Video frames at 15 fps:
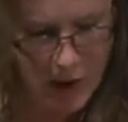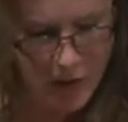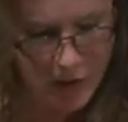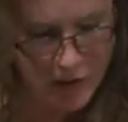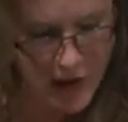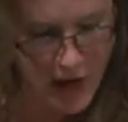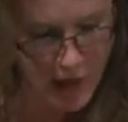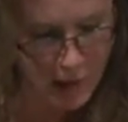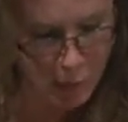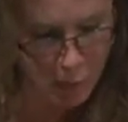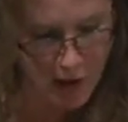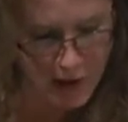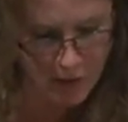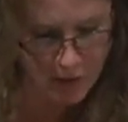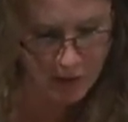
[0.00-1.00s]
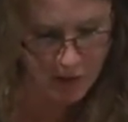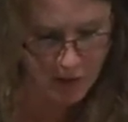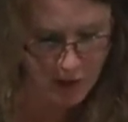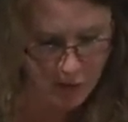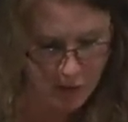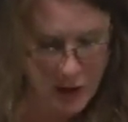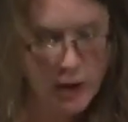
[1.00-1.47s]
The day breaks
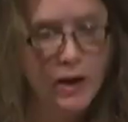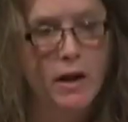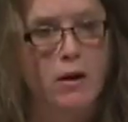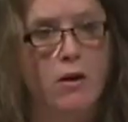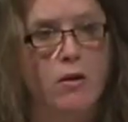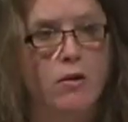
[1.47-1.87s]
itself clear,